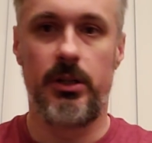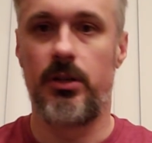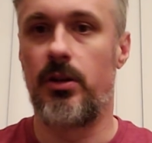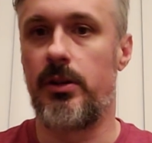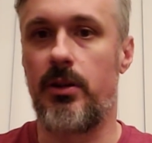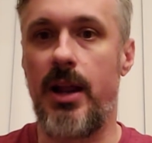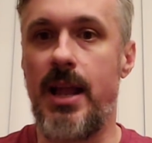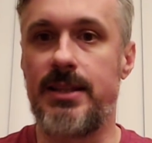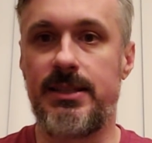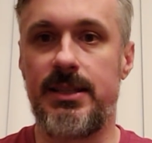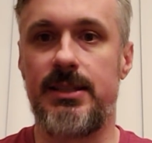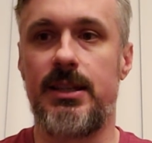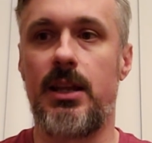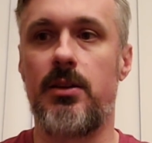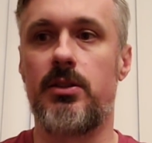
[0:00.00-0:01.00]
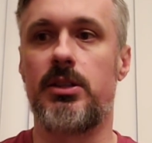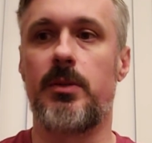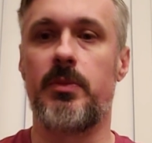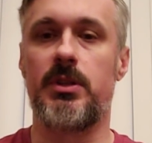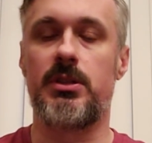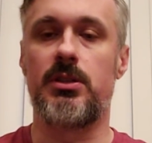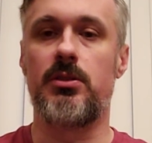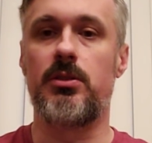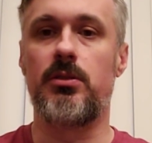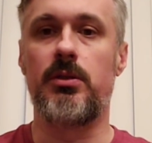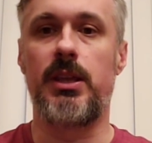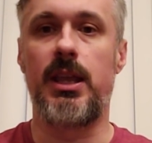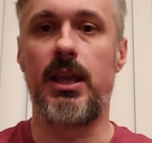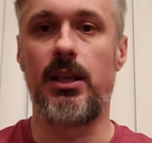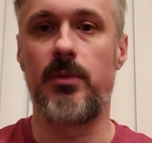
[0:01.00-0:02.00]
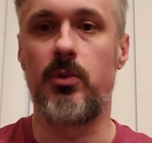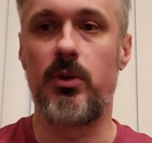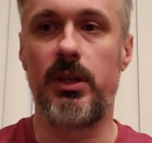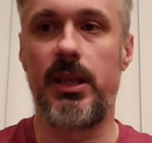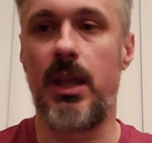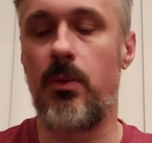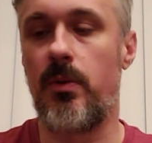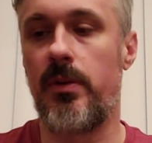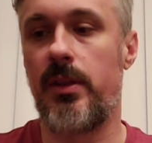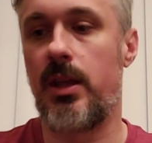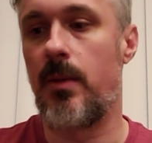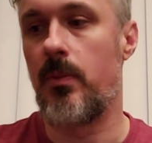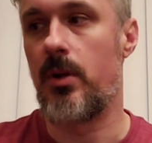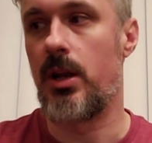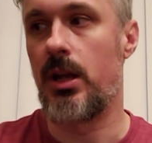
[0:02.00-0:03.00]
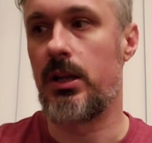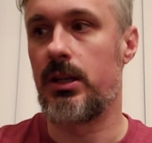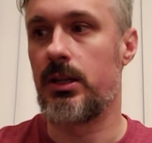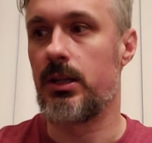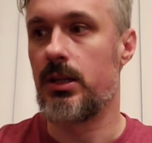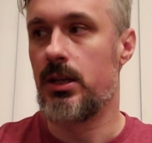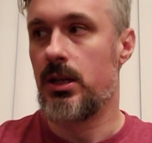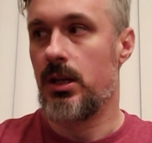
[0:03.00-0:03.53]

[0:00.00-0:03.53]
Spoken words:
on their Etsy site or something so you can't communicate with them. They're not going to